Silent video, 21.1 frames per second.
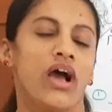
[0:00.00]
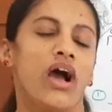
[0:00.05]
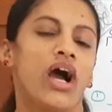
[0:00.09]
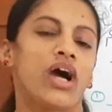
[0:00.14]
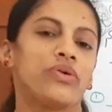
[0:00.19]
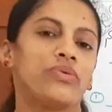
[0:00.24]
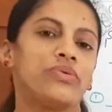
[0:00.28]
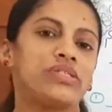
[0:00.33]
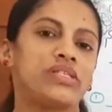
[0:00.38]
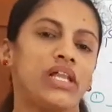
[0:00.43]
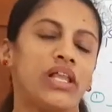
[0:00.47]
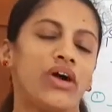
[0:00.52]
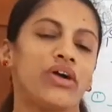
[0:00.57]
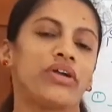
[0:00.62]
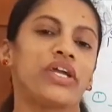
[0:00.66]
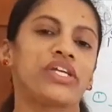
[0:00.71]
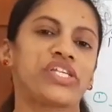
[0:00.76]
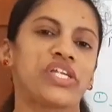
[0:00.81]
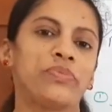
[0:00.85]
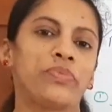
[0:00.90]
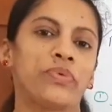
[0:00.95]
How is
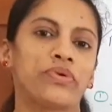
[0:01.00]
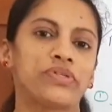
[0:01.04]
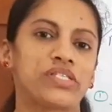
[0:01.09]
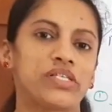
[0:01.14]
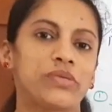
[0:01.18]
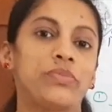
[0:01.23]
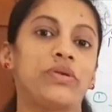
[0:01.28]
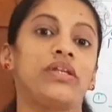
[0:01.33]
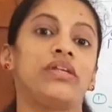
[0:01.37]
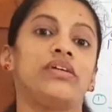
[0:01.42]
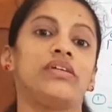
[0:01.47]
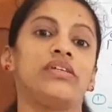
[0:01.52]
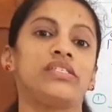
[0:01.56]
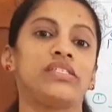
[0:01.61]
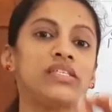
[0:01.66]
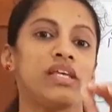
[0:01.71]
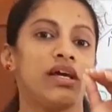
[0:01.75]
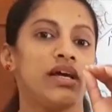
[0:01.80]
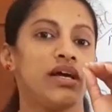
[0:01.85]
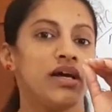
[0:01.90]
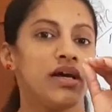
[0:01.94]
elongation possible
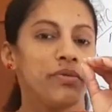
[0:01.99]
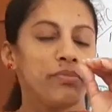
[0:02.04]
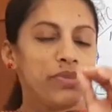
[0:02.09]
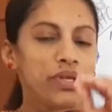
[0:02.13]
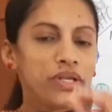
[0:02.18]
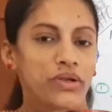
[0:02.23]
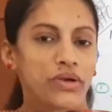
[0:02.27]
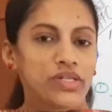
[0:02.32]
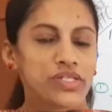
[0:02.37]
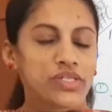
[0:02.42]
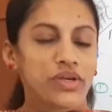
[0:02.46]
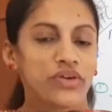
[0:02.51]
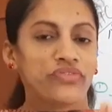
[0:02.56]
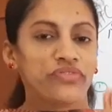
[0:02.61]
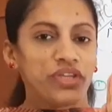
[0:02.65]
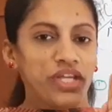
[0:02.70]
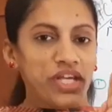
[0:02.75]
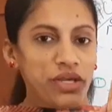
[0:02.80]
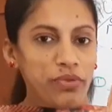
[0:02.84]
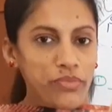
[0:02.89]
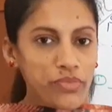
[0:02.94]
is because of
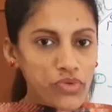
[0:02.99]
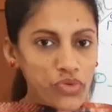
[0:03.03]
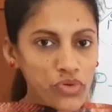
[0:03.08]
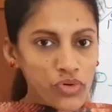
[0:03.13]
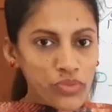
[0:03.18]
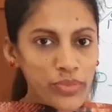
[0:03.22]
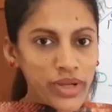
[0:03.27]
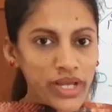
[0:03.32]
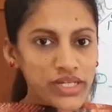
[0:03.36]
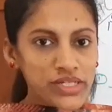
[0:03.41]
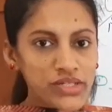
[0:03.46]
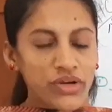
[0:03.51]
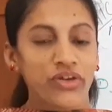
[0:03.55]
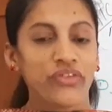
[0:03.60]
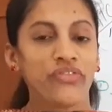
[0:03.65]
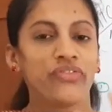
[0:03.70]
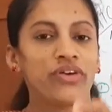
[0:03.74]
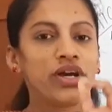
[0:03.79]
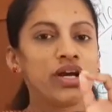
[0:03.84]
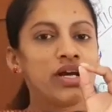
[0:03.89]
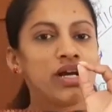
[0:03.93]
the movement
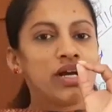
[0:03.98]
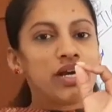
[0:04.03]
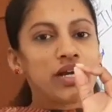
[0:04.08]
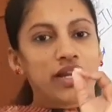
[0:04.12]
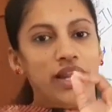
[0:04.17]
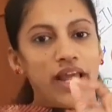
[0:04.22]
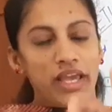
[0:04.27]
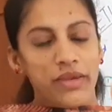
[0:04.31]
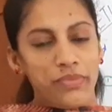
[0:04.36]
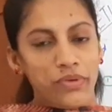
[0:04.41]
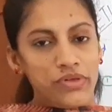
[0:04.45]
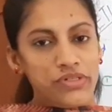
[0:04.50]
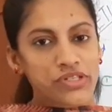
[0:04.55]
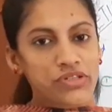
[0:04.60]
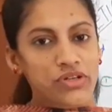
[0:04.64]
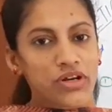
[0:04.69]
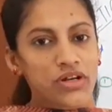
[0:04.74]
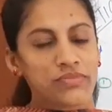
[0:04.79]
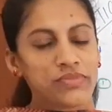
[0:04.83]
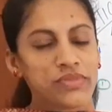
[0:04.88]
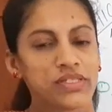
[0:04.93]
of
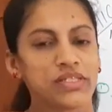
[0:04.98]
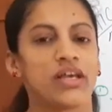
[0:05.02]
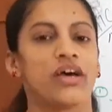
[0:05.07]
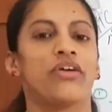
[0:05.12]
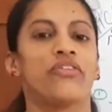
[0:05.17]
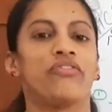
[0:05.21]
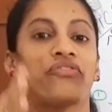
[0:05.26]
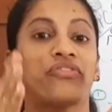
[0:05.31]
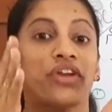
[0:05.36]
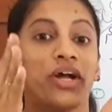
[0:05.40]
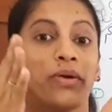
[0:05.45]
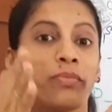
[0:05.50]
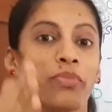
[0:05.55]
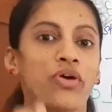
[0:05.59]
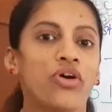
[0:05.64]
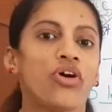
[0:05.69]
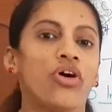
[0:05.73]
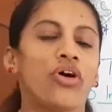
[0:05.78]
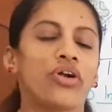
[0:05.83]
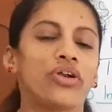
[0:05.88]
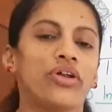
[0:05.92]
ribosomes from
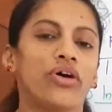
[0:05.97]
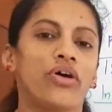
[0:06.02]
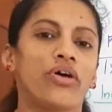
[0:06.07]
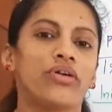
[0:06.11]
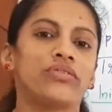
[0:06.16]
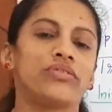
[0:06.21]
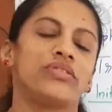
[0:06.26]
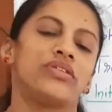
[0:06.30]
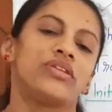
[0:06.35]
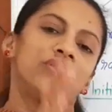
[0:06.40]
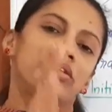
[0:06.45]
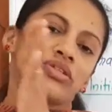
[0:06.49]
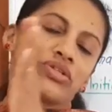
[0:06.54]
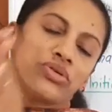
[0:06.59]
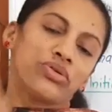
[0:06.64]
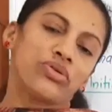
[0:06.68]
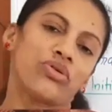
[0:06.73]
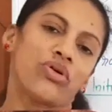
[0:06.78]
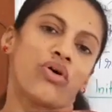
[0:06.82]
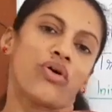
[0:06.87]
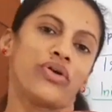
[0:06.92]
codon
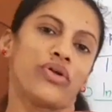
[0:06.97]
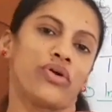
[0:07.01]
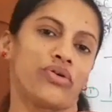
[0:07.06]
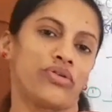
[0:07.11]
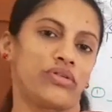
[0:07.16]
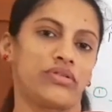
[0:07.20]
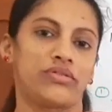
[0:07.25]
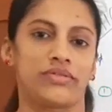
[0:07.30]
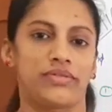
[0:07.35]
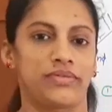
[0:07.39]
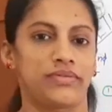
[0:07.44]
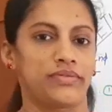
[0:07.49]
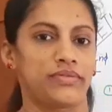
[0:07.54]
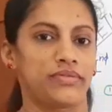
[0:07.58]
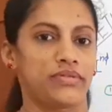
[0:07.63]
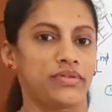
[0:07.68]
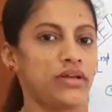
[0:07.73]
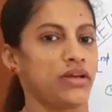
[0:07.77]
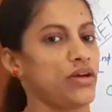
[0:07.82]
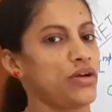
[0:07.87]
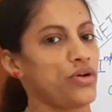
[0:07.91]
to codon.
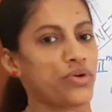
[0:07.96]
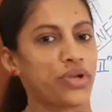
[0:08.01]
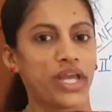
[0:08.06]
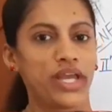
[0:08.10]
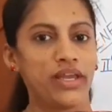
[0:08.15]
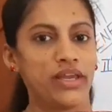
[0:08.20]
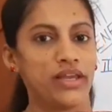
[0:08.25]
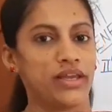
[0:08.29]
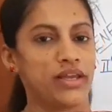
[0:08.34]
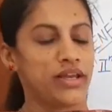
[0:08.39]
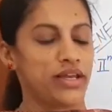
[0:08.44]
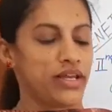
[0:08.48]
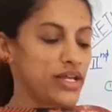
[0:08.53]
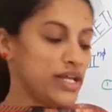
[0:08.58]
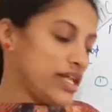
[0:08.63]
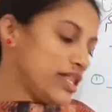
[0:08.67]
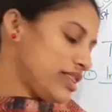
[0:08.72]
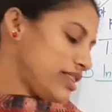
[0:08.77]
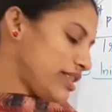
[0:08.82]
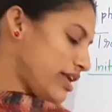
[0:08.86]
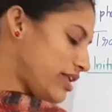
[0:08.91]
Okay,
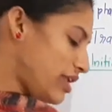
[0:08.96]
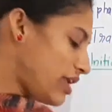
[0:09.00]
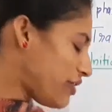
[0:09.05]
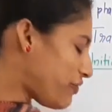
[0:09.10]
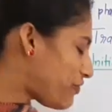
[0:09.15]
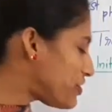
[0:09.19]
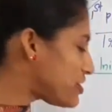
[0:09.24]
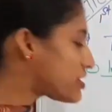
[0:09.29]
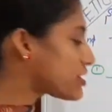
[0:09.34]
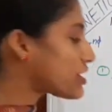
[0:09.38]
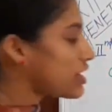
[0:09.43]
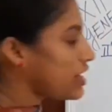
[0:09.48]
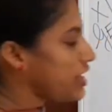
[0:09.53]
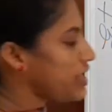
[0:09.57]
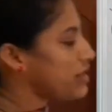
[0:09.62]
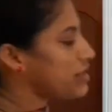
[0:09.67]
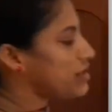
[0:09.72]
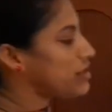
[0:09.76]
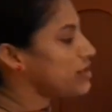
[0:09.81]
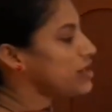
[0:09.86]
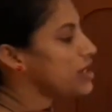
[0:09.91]
then if it's
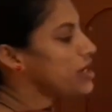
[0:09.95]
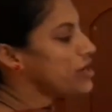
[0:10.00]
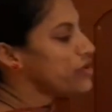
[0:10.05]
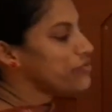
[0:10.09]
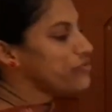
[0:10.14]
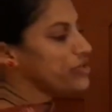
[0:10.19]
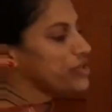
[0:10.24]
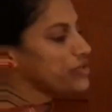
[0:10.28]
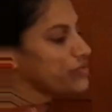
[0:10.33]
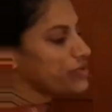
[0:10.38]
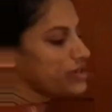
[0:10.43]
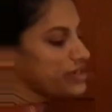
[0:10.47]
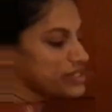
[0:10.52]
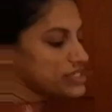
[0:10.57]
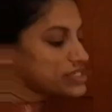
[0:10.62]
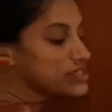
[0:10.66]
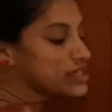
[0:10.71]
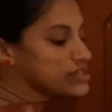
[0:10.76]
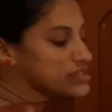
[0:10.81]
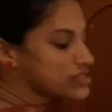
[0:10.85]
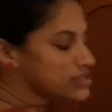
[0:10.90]
clear, we will
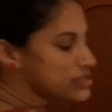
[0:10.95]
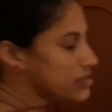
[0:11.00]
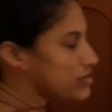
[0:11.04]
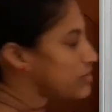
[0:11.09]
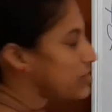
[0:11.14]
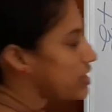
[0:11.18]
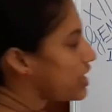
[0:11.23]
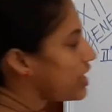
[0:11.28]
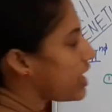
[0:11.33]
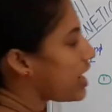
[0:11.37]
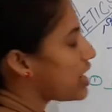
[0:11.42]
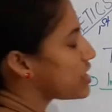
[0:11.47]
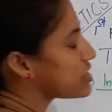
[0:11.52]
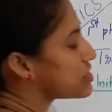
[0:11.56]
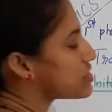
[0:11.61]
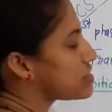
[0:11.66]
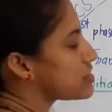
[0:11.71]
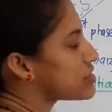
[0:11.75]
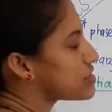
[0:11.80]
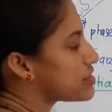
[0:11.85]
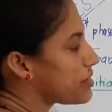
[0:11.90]
discuss the
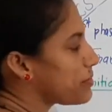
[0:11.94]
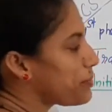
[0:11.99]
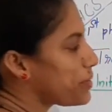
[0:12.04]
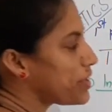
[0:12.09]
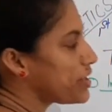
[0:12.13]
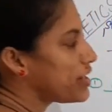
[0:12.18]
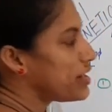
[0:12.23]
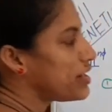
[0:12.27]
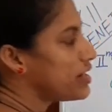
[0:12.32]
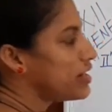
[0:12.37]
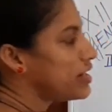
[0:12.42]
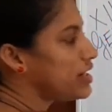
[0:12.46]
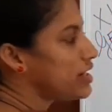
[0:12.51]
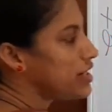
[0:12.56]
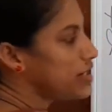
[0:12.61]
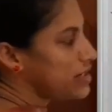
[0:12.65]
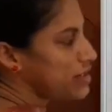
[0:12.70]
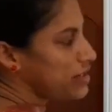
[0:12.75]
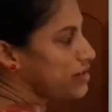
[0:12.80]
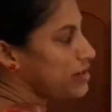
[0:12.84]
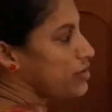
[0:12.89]
last step.
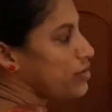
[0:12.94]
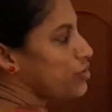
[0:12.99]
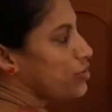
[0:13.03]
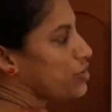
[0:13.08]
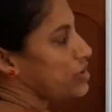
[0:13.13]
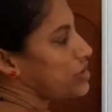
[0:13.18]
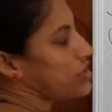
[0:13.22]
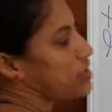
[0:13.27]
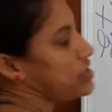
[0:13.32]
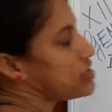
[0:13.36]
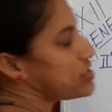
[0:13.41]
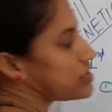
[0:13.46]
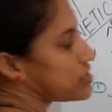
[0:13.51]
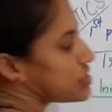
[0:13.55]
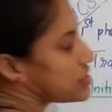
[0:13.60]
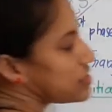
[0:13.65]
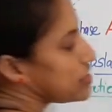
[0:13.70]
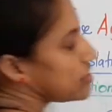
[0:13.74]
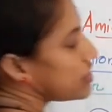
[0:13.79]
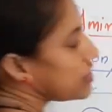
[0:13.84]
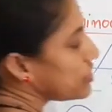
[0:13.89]
What
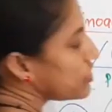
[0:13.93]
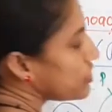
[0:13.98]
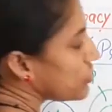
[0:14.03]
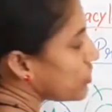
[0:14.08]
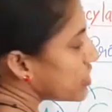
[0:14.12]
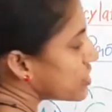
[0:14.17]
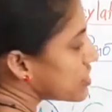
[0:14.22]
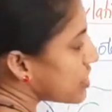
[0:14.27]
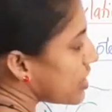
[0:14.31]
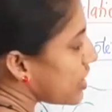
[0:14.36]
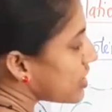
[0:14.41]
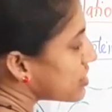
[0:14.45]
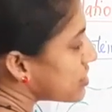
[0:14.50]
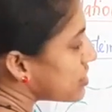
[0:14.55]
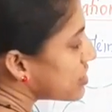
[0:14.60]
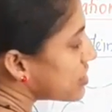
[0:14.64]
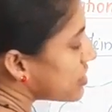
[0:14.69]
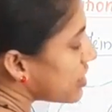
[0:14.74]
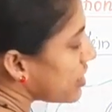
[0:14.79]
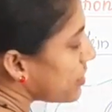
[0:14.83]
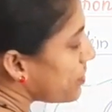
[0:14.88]
is the
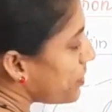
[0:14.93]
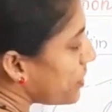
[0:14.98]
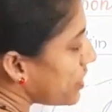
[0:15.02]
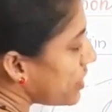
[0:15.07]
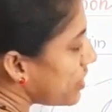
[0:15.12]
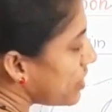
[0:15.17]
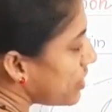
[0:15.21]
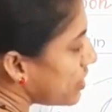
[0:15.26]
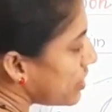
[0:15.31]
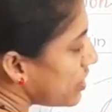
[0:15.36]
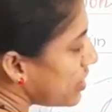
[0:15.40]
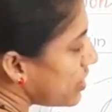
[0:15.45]
last step?